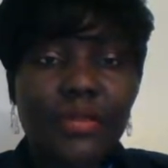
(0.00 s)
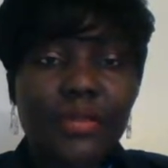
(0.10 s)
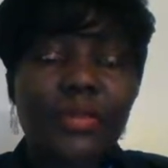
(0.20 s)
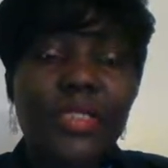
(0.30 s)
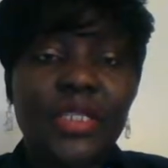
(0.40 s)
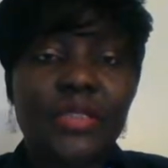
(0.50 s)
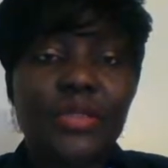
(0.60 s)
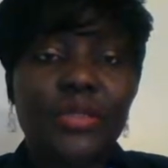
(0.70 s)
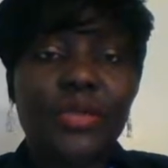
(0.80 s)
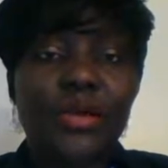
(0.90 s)
Good day to
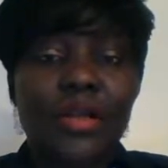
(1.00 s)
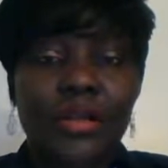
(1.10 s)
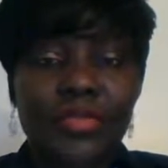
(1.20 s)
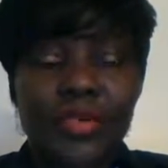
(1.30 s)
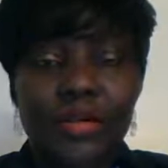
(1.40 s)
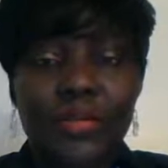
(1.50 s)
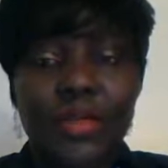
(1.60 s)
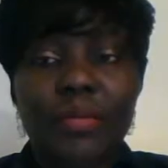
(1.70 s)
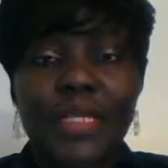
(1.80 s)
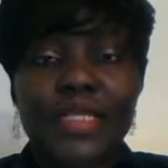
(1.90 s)
you all from
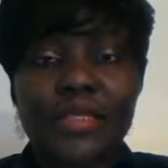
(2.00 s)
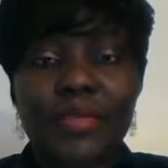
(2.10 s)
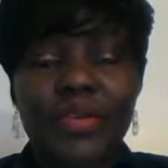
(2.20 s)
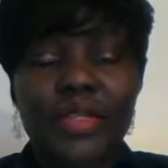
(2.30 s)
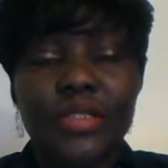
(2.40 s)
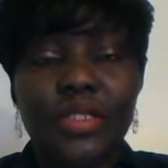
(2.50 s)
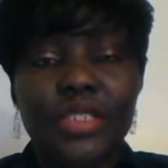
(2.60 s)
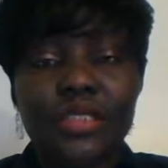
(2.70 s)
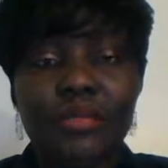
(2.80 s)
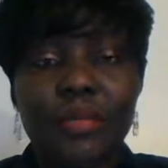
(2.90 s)
Global
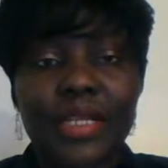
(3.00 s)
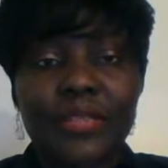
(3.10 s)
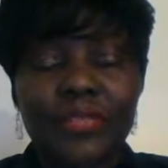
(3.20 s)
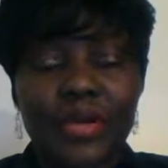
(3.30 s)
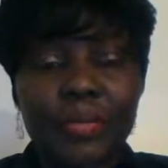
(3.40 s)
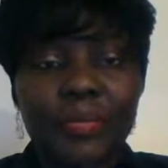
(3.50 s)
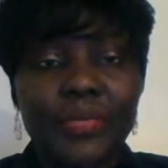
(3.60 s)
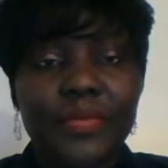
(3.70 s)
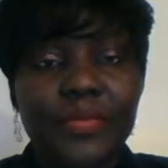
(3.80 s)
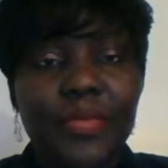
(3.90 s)
Self-Education Platform.
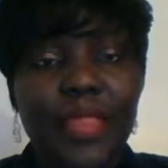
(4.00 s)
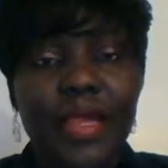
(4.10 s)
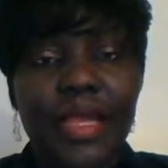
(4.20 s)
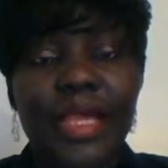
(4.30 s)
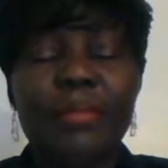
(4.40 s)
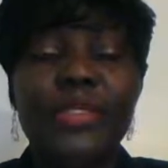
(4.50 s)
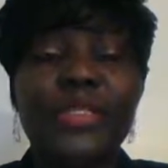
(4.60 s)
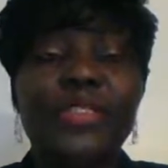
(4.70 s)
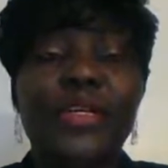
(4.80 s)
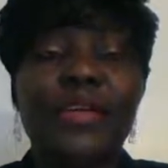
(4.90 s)
I am
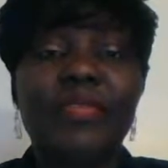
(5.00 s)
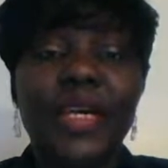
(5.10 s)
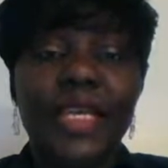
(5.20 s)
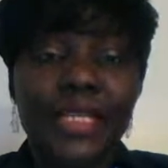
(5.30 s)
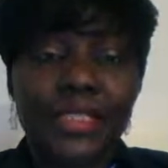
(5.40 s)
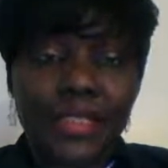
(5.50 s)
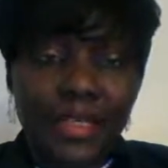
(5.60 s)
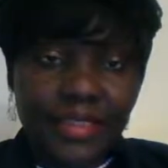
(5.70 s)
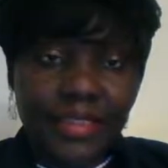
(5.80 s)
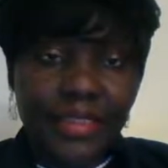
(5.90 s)
Dr. Kafayat
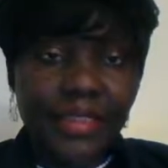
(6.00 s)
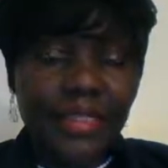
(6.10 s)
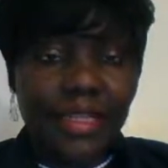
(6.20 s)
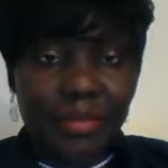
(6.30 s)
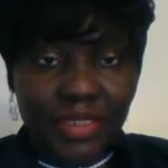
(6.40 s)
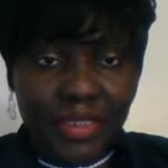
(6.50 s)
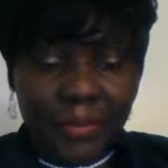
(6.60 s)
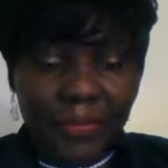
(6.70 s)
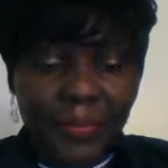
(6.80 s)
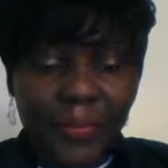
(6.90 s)
Lamidi.
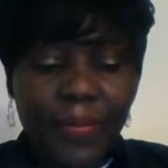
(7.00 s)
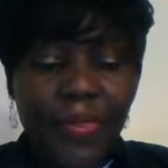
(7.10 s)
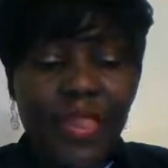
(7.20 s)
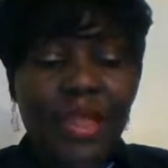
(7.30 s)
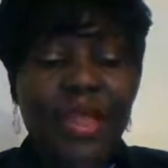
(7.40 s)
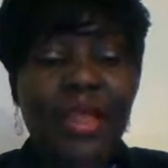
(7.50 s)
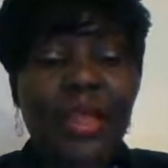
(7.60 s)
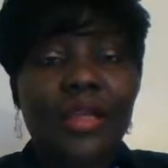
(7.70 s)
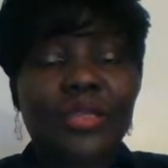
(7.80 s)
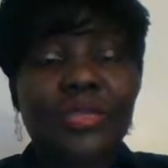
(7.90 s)

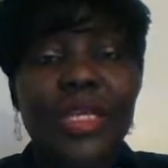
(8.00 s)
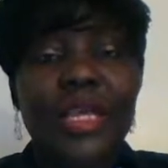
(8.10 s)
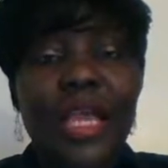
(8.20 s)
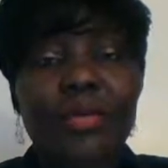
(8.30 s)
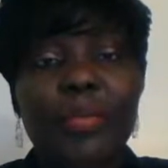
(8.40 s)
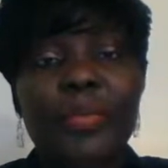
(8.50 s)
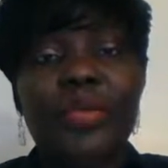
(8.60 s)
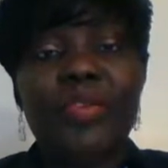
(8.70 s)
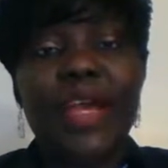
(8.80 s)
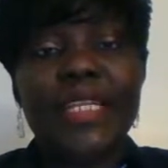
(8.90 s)
Today I will
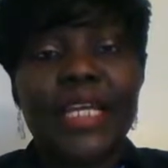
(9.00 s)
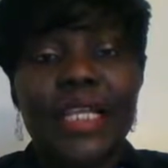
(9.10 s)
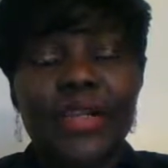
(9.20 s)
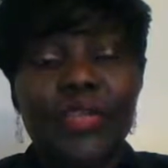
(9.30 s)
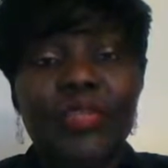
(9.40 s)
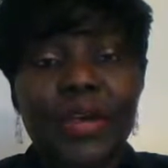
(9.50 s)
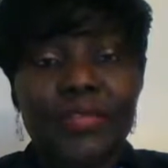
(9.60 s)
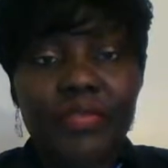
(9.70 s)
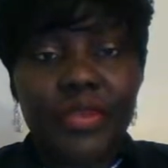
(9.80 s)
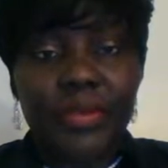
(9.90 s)
provide an
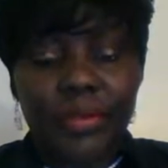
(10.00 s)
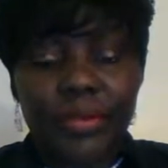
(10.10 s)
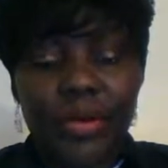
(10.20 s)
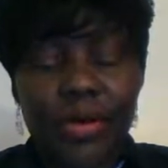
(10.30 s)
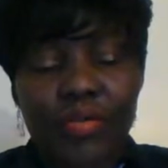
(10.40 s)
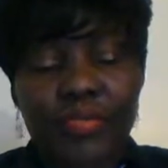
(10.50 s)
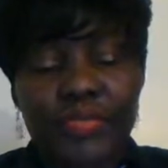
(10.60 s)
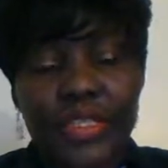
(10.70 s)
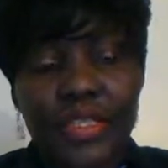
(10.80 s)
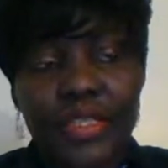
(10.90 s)
overview of
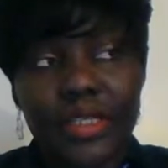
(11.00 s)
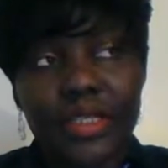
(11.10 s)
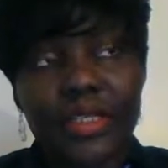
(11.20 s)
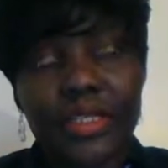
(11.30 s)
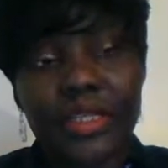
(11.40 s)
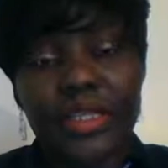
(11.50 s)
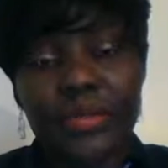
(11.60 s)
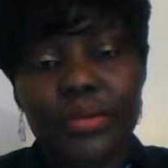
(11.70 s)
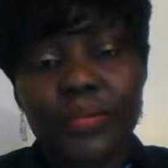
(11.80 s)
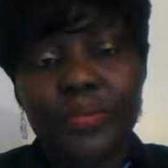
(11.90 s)
the
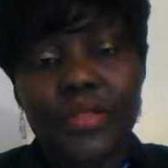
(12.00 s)
new